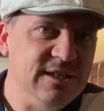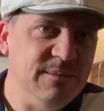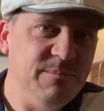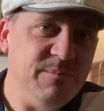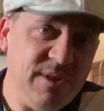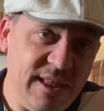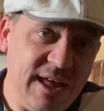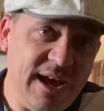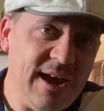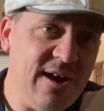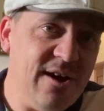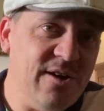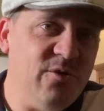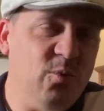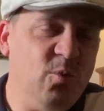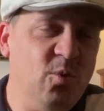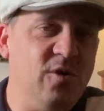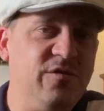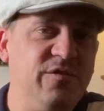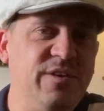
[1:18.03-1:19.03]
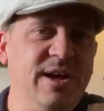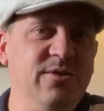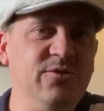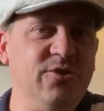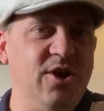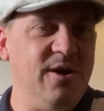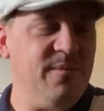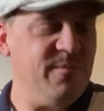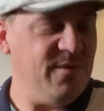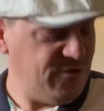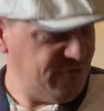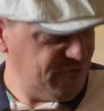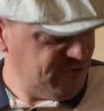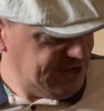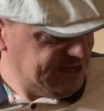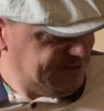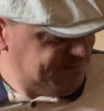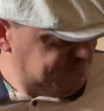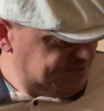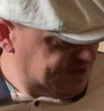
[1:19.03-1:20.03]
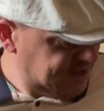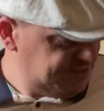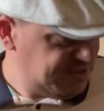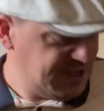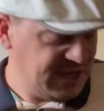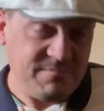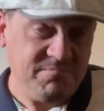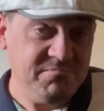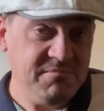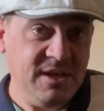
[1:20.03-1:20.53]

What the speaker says: But they are a Wharfedale Diamond 3. Nothing